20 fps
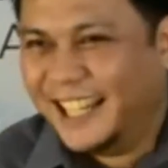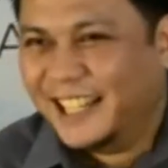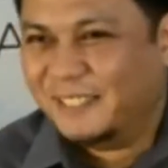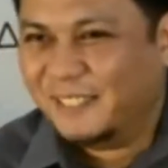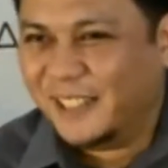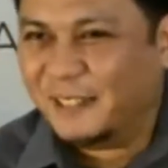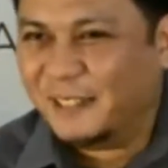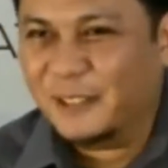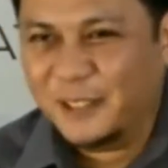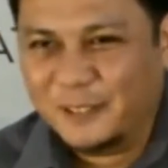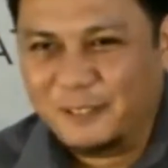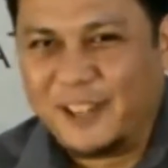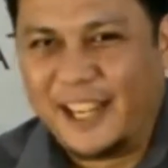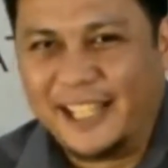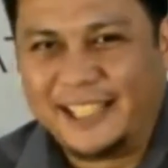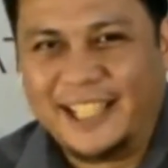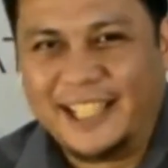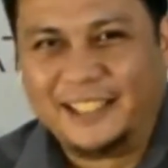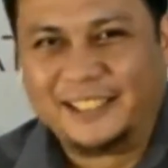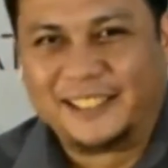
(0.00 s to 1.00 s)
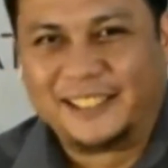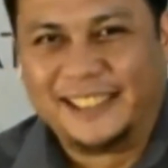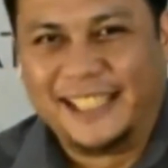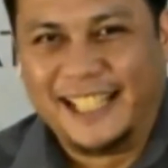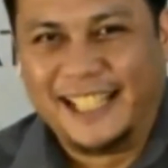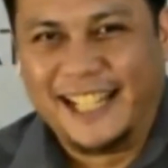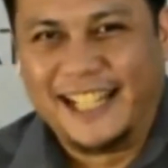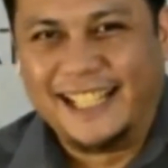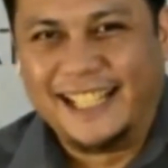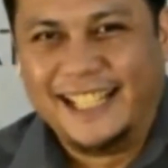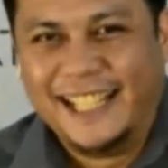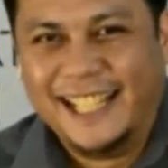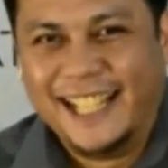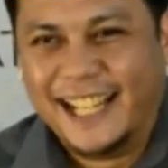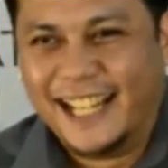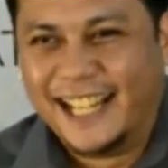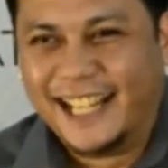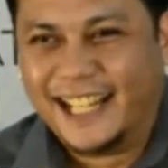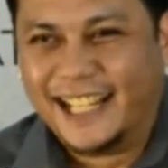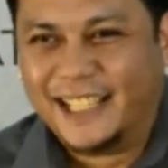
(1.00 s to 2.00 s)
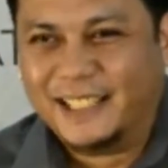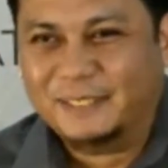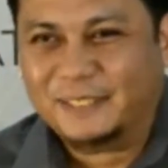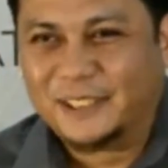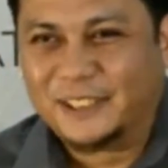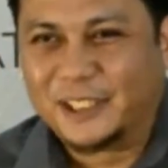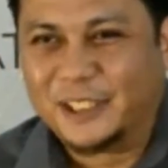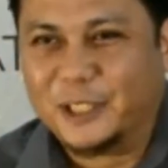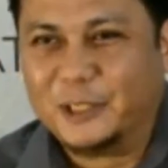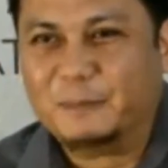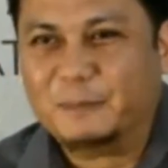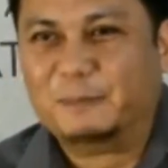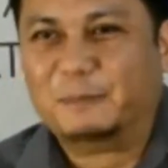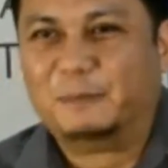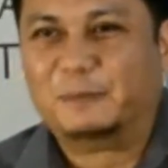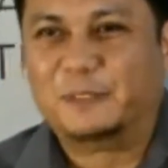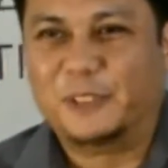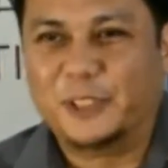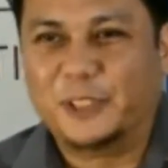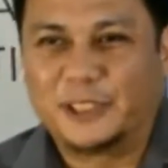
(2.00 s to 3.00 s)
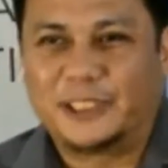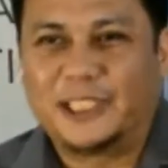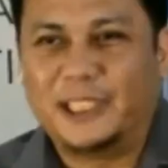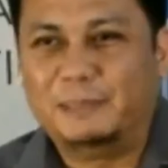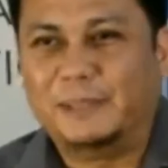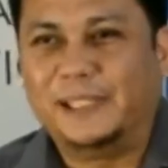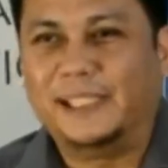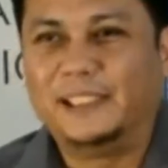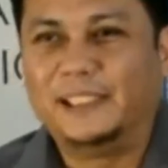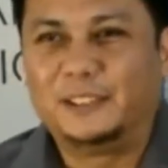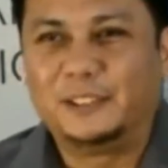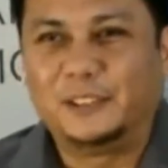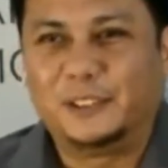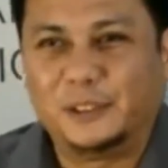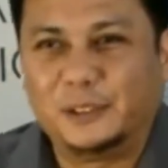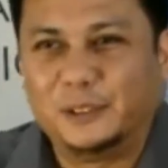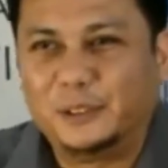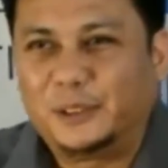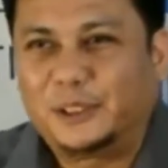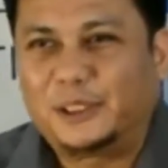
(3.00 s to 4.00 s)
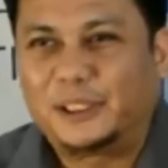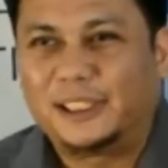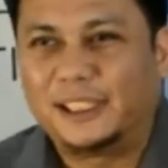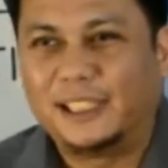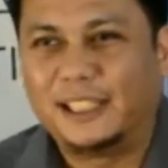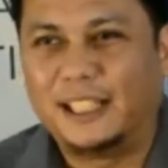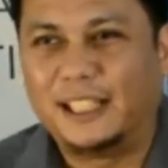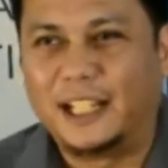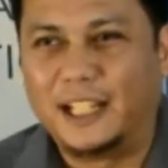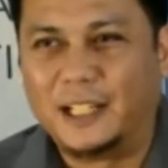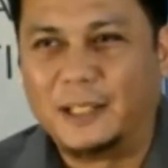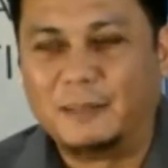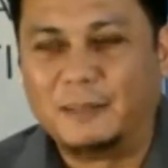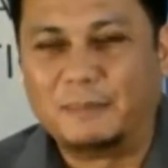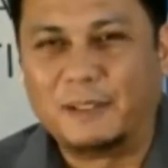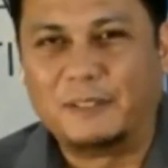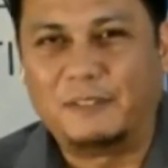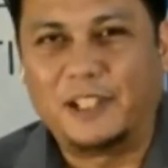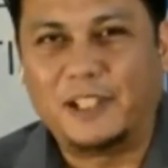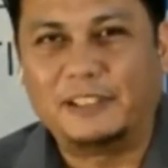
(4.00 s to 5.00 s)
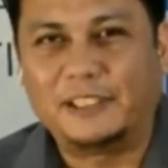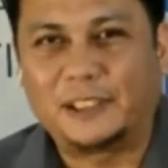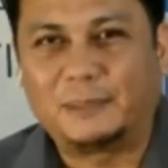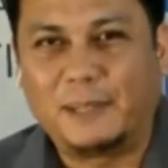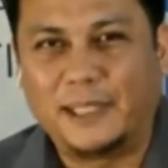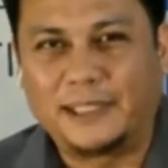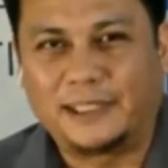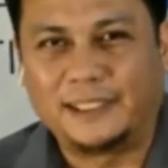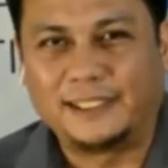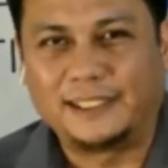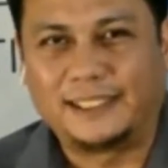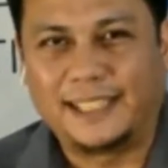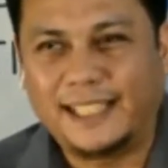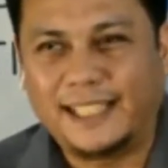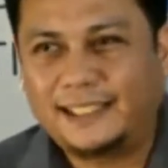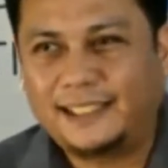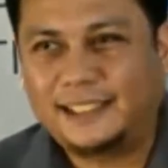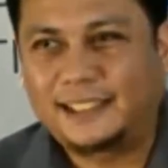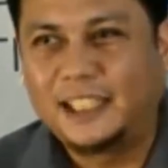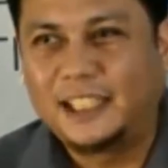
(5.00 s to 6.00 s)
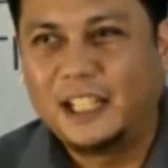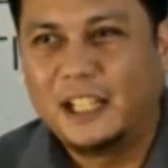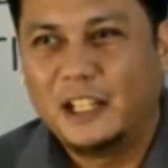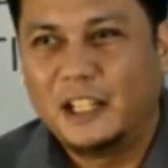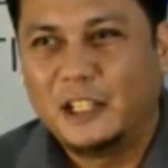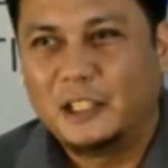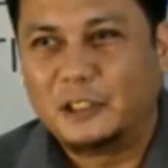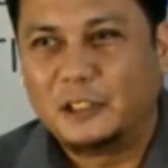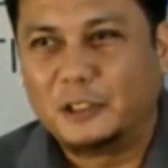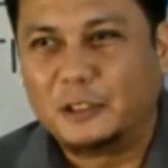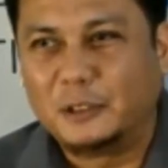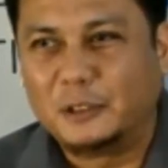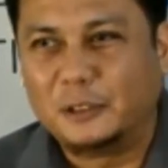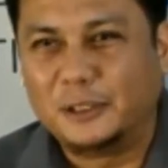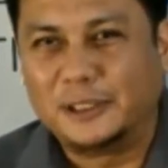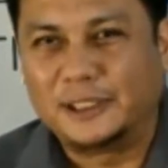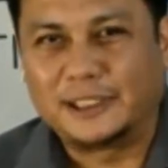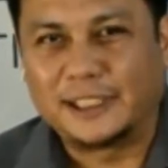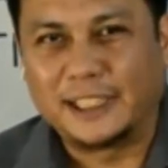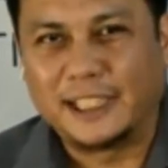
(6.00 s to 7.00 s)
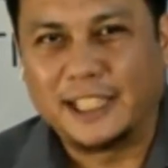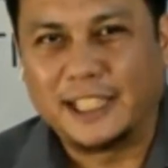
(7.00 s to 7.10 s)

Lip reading: Well, we'll find out today. So first, let me introduce a very special guest who is,